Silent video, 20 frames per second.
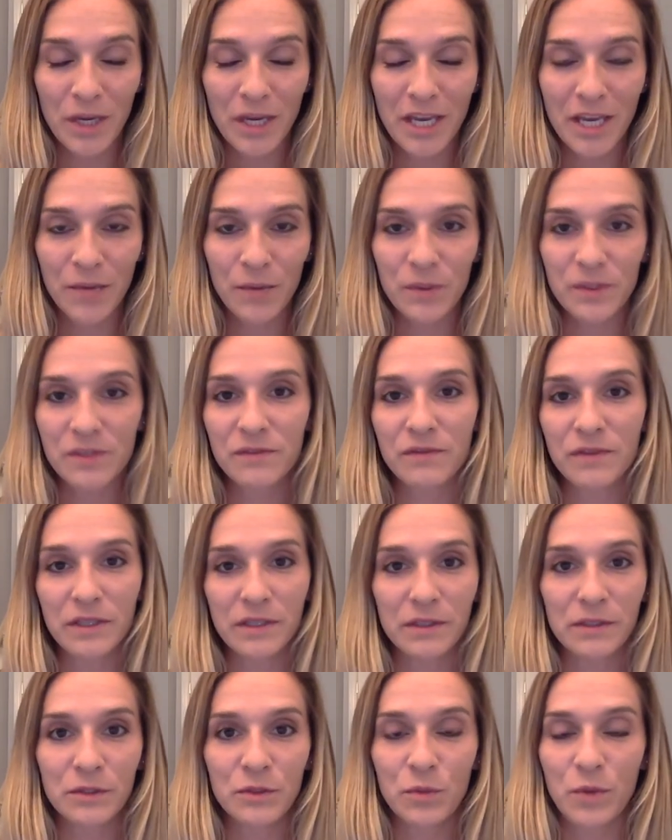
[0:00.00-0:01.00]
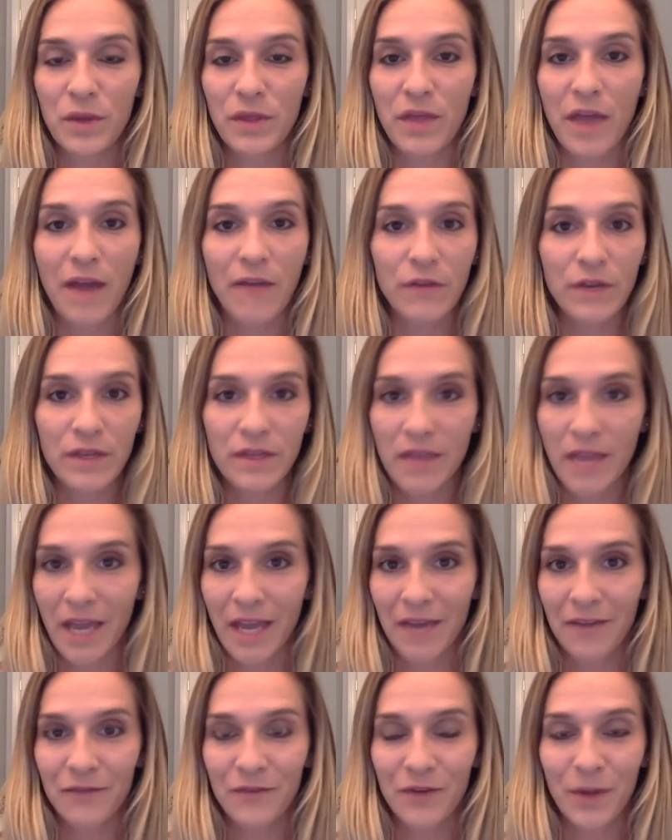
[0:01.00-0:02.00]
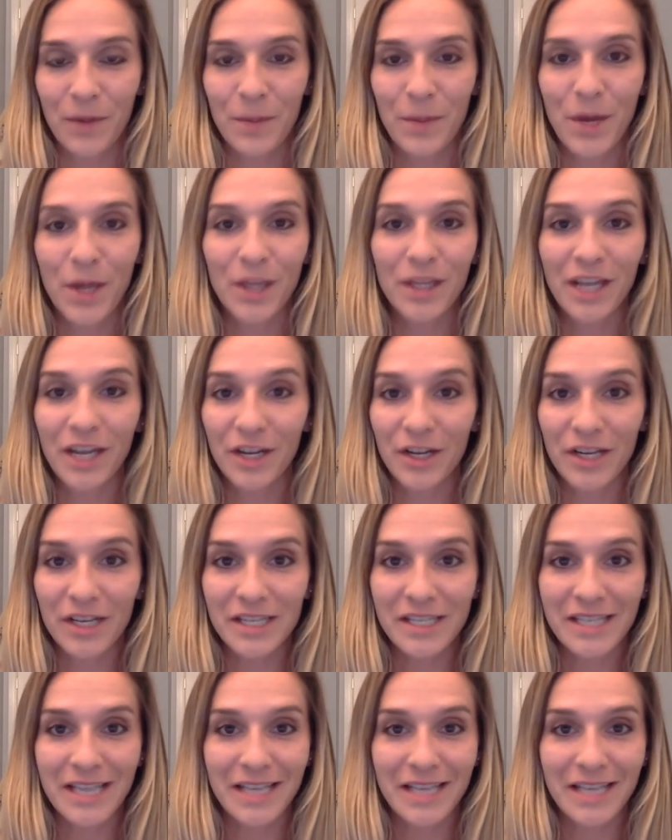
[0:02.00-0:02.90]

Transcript: It was filled with everything from hilarious